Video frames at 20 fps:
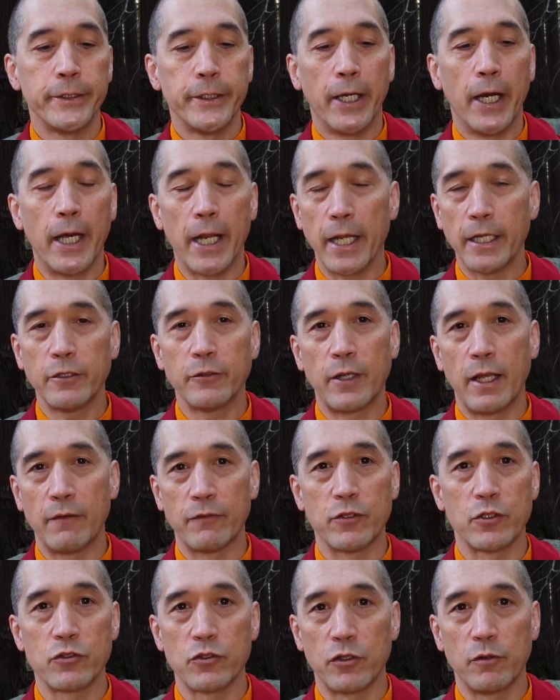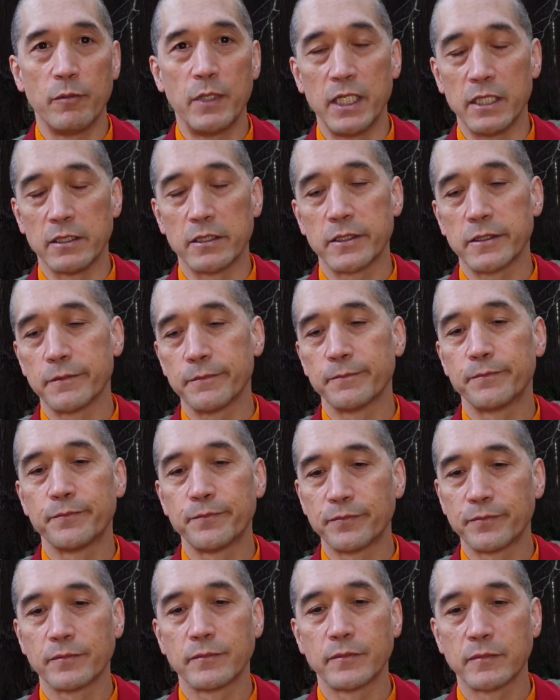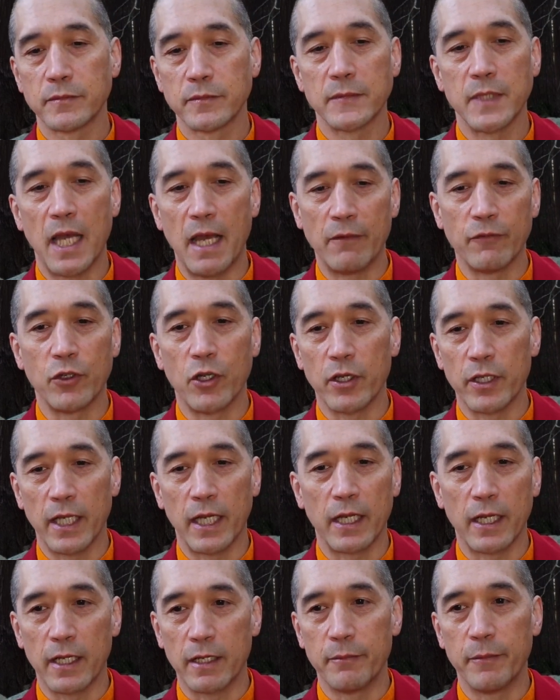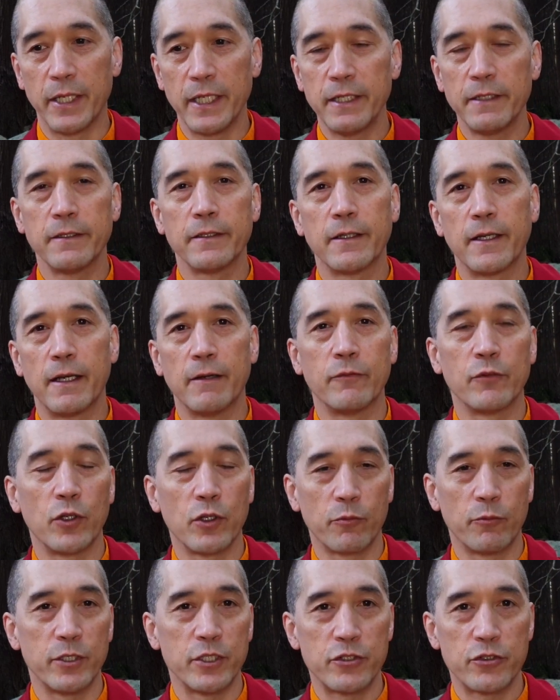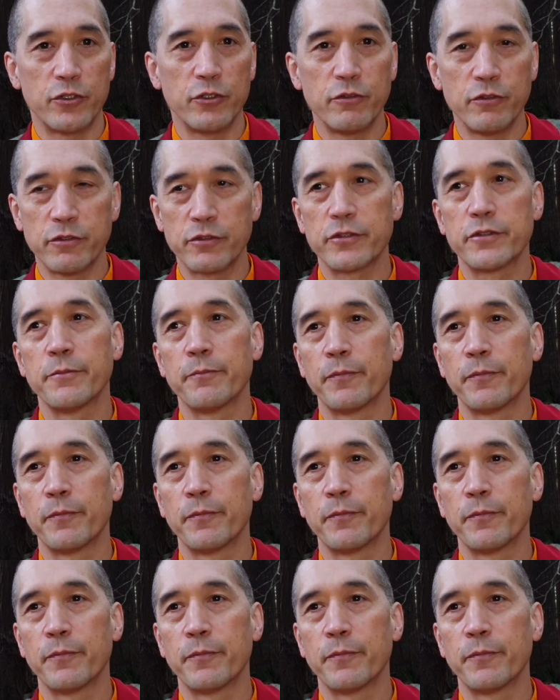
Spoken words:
And I don't have those sort of means. I haven't got that kind of money. I haven't got rich students.